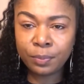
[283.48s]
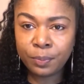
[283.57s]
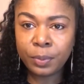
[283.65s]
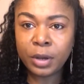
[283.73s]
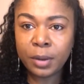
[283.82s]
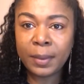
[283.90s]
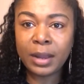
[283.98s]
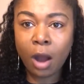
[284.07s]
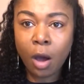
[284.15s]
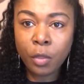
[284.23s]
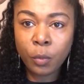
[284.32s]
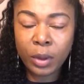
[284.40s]
put them in
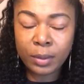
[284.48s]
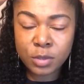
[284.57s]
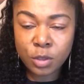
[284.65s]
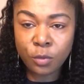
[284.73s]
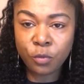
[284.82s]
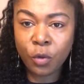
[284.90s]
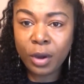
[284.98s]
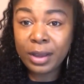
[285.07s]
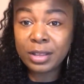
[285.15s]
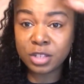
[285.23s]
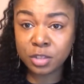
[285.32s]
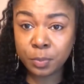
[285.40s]
all the way up to the front
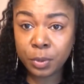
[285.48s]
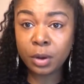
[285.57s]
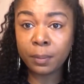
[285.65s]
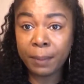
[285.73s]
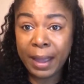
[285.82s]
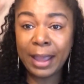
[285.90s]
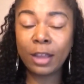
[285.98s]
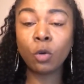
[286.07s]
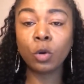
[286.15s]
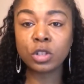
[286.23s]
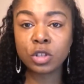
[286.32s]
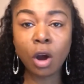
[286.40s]
and just put a band
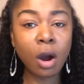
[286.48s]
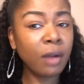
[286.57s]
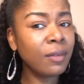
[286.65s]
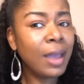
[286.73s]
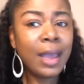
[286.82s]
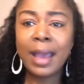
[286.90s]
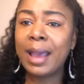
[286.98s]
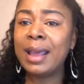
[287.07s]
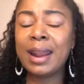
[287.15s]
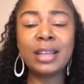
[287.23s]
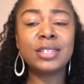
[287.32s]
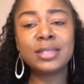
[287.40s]
or a scarf
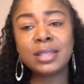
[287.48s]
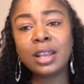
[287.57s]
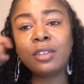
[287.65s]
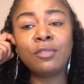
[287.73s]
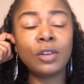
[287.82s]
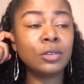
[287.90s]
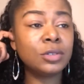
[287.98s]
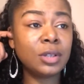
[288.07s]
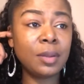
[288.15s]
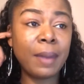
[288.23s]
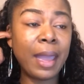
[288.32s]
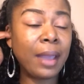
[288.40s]
and I just let it flow to
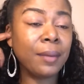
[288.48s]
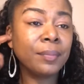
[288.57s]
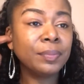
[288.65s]
the back.